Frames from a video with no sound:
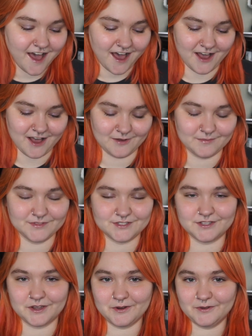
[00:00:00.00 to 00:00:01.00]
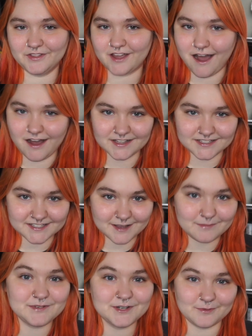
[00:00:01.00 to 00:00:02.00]
Um, so the
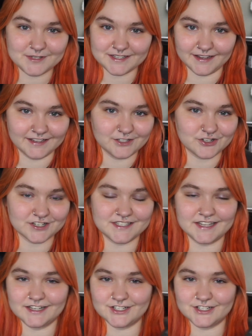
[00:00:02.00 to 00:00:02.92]
concept was interesting,